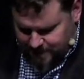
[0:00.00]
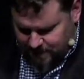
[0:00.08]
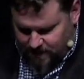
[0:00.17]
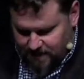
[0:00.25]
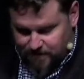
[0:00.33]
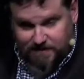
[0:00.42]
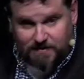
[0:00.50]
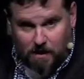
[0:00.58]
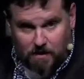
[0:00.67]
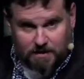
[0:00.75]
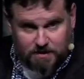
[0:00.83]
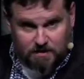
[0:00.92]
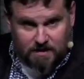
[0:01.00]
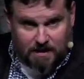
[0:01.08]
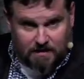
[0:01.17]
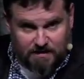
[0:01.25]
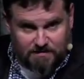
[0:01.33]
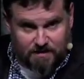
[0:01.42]
All right, so he's talking to
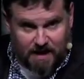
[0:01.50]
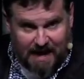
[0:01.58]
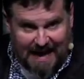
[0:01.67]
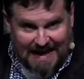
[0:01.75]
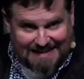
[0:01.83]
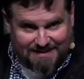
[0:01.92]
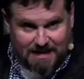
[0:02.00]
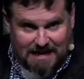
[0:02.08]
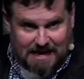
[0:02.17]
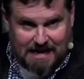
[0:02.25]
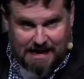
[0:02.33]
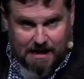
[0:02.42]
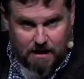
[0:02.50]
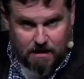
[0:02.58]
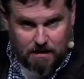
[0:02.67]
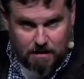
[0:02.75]
the, these are the anti